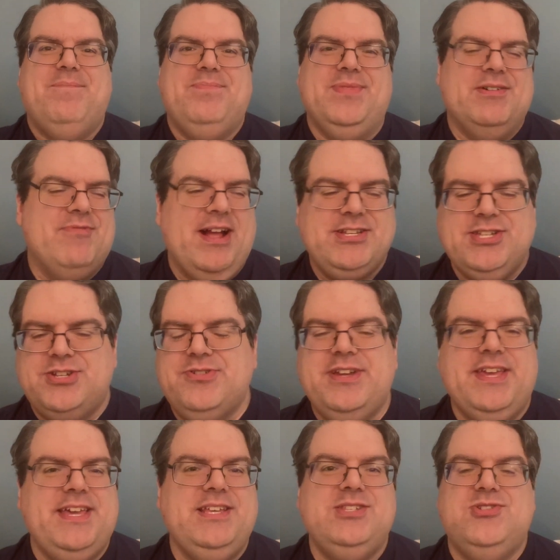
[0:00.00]
The registry
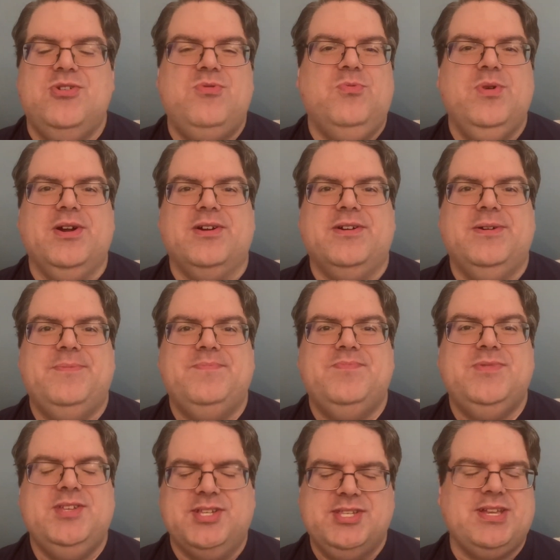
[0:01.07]
keys don't work
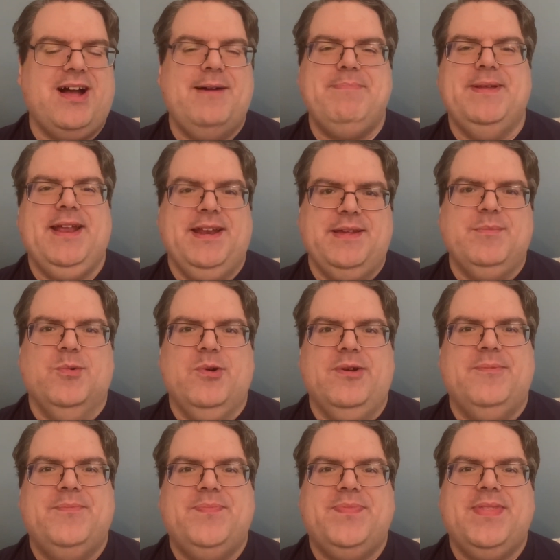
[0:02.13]
to stop it anymore.